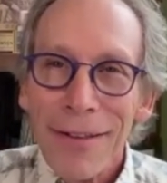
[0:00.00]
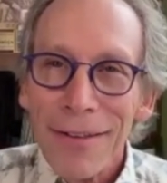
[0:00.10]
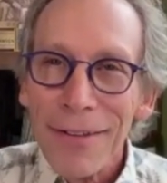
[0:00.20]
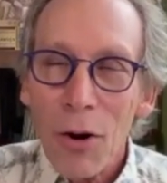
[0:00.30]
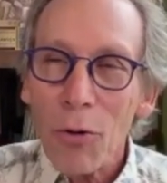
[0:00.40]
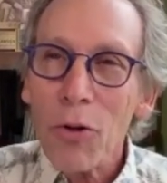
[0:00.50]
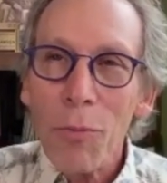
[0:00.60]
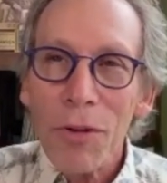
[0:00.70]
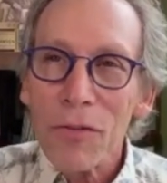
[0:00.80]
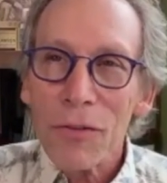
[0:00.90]
you know,
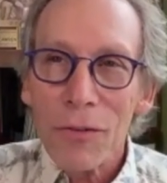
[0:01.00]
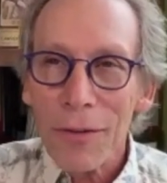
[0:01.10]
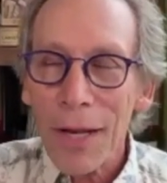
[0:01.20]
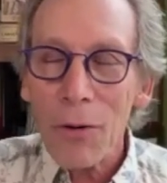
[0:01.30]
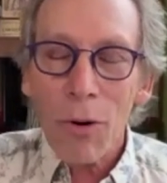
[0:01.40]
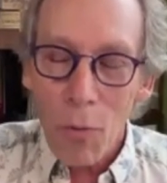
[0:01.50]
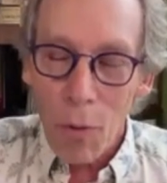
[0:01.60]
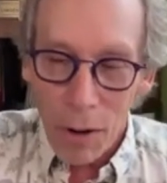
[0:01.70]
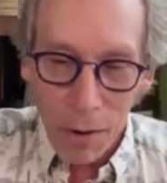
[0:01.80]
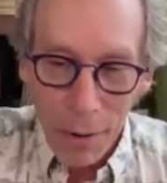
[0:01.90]
humans, they don't
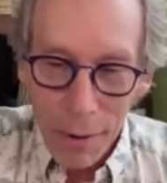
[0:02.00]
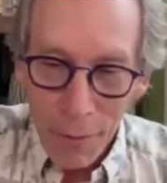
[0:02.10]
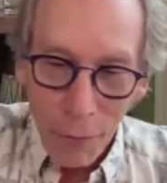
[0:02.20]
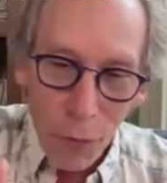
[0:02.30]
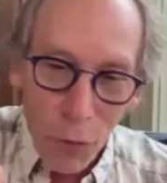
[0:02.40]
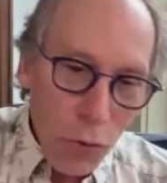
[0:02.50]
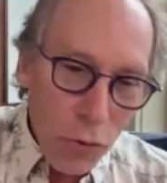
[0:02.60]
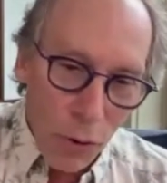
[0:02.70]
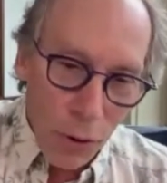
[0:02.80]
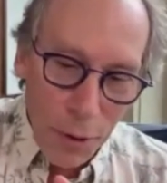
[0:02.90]
require food
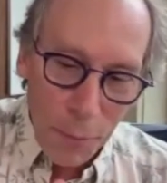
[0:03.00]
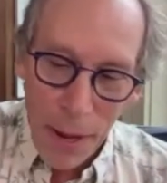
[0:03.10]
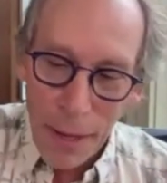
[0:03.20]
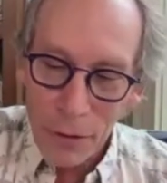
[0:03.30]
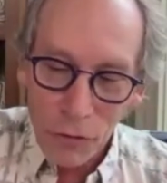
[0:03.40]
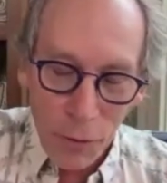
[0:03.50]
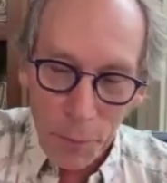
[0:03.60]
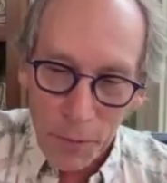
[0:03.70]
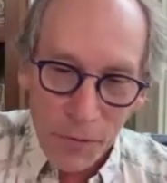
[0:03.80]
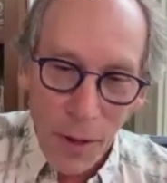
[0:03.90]
or companionship
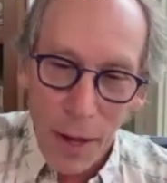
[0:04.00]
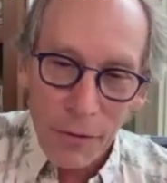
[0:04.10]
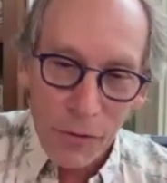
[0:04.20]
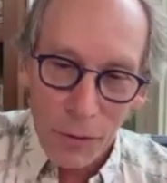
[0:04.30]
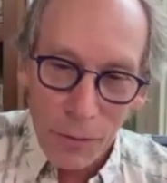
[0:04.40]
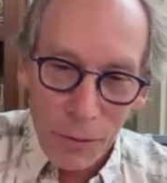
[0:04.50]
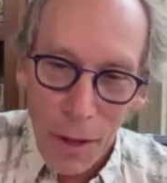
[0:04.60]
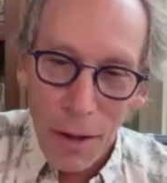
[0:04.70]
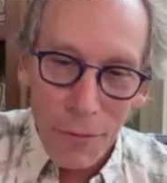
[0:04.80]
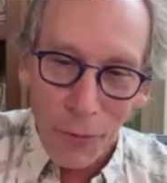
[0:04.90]
or sex or
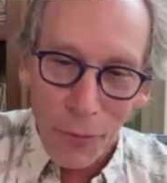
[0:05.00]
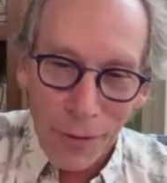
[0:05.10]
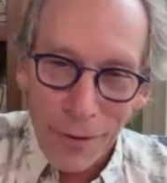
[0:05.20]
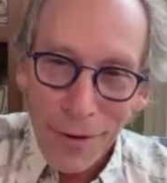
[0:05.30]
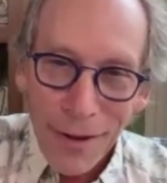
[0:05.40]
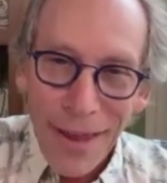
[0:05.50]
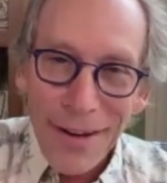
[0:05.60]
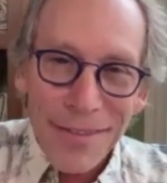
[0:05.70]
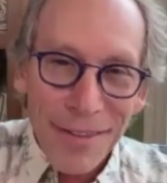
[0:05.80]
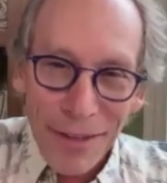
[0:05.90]
love or
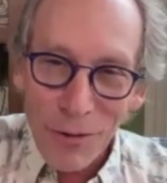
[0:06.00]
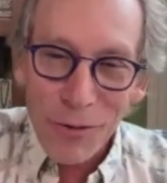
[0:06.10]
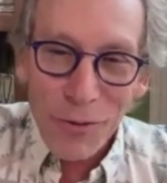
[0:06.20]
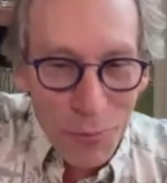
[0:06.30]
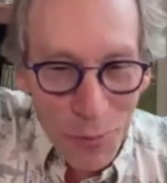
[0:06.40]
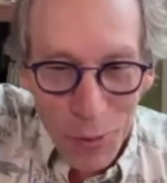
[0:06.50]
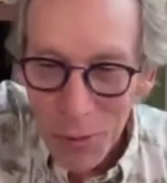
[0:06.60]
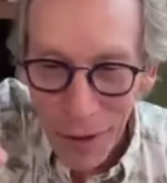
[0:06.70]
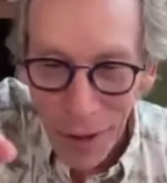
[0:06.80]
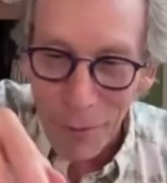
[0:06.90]
anything. They just,
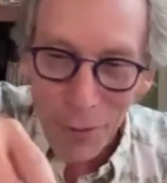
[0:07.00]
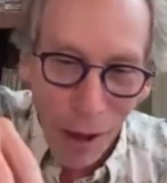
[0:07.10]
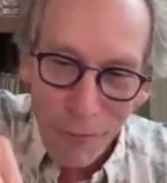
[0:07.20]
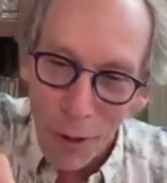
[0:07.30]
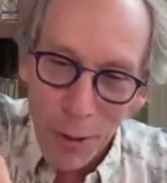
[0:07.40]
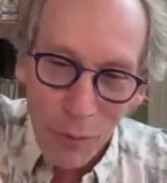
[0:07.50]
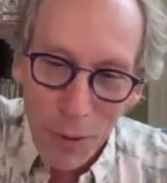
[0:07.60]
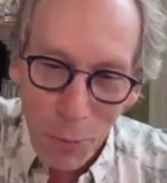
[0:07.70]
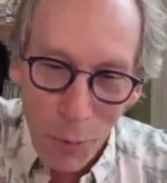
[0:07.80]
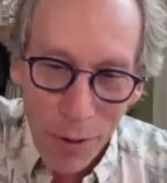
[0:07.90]
uh, I find them very
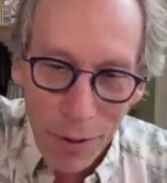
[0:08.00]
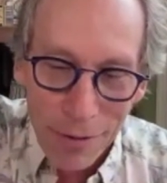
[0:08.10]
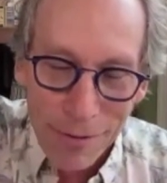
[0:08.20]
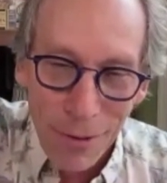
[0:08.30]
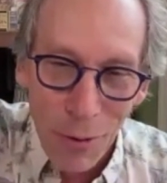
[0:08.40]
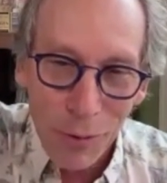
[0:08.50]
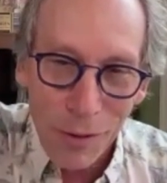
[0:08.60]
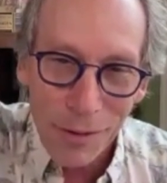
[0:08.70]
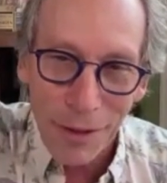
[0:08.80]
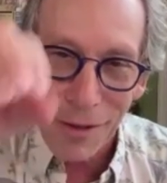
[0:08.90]
poetic, these
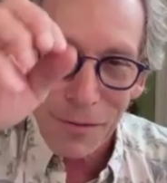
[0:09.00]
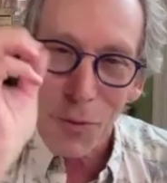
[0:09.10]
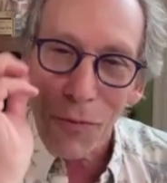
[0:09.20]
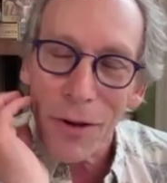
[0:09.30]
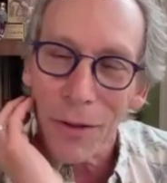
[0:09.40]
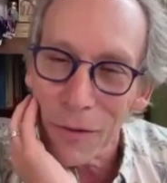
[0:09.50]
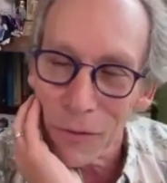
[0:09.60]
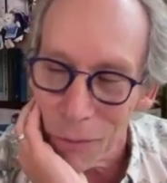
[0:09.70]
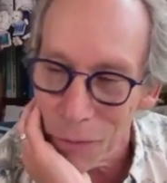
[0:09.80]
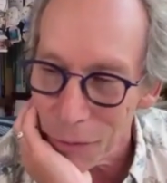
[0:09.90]
lonely things moving on the
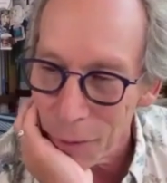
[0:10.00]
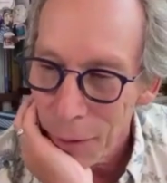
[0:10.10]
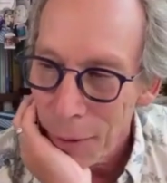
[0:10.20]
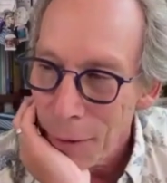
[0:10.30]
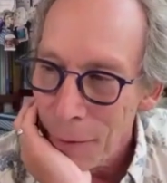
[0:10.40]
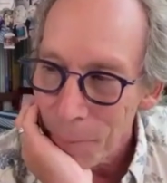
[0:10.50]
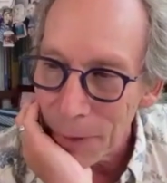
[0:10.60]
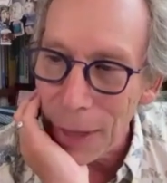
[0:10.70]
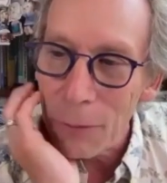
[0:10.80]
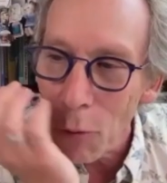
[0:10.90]
surface.
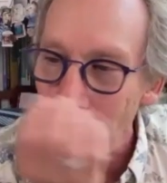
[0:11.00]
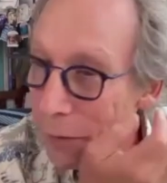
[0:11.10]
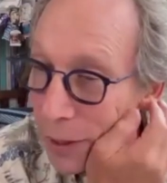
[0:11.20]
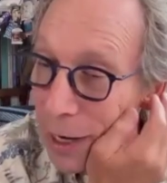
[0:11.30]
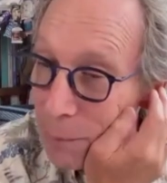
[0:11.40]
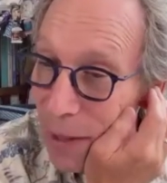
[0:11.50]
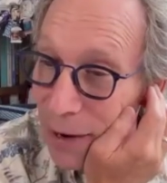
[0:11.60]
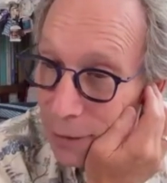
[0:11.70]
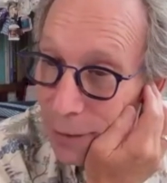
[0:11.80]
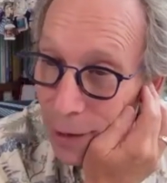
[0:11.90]
And they're getting
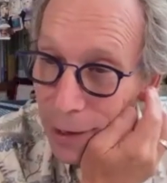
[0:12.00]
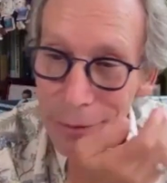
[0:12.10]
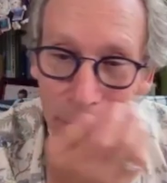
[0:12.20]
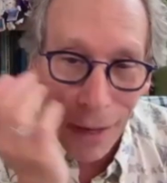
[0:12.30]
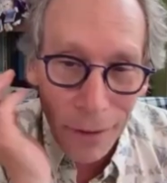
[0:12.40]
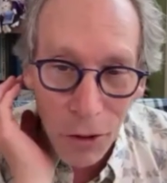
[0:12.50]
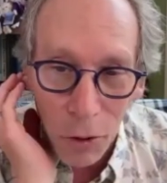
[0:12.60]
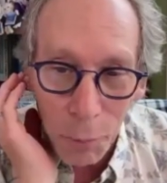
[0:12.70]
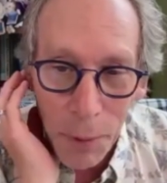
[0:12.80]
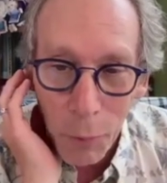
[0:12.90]
better. And, and you
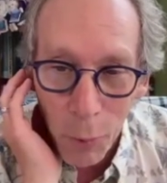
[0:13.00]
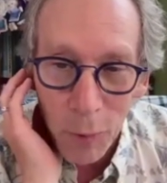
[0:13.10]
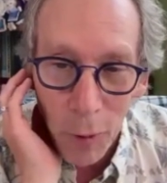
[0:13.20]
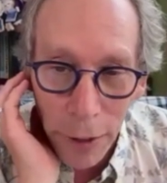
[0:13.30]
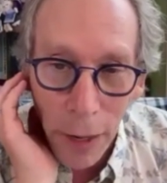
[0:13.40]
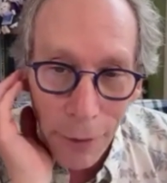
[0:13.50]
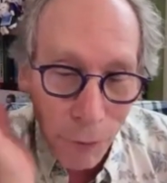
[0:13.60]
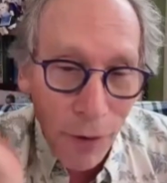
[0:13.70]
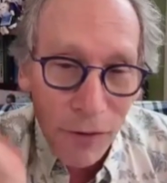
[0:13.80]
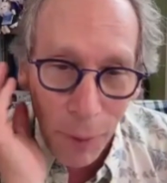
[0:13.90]
know, people, and I have
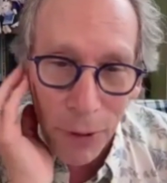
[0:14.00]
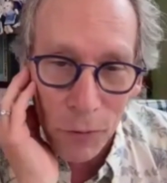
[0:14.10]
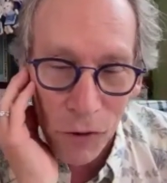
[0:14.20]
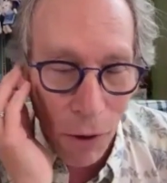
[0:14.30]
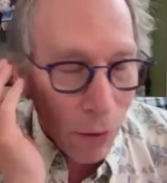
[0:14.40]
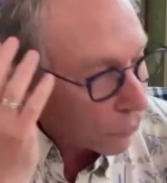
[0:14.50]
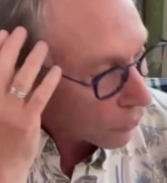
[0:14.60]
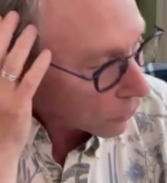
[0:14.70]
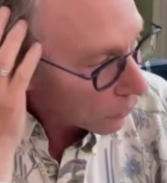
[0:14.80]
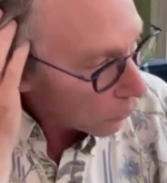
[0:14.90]
friends of mine who are
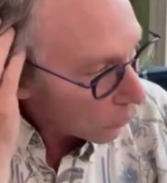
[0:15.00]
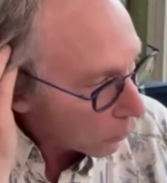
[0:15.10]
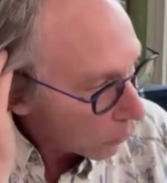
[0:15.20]
geologists, including one